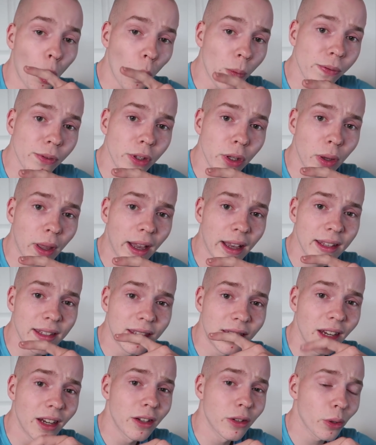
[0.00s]
Hopefully you
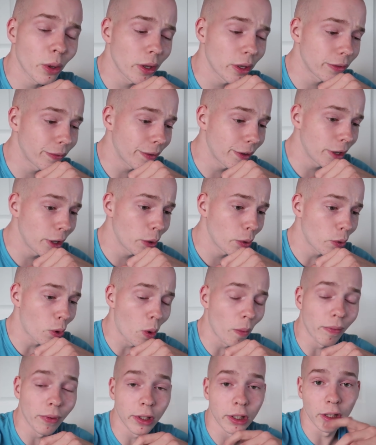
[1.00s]
guys did enjoy this video.
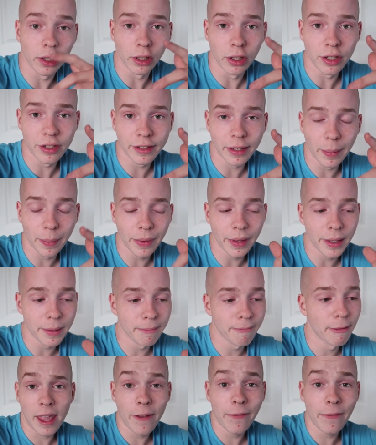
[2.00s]
Hopefully you learned something.